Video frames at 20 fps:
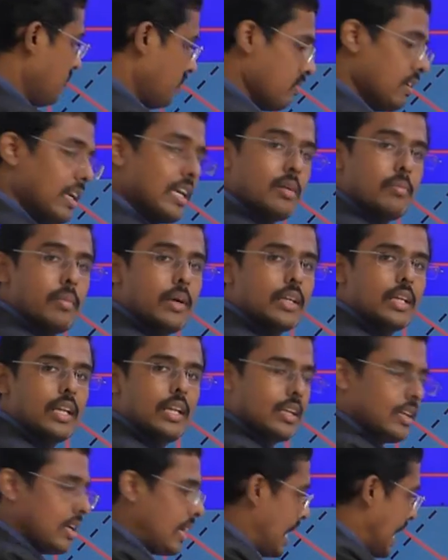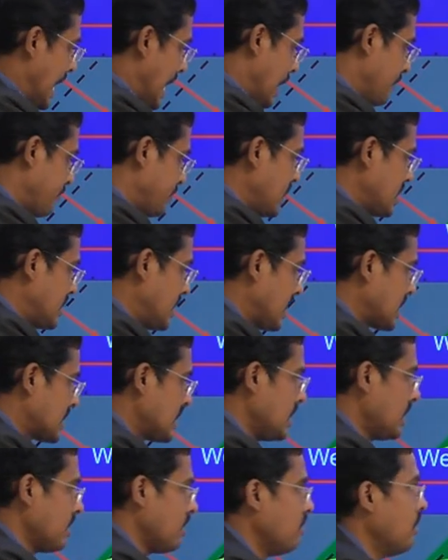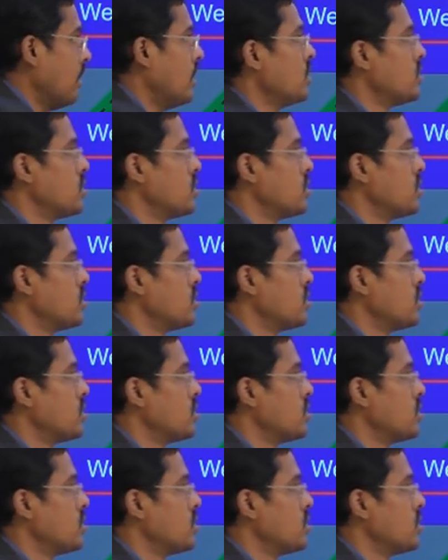Weld metal, after junction, weld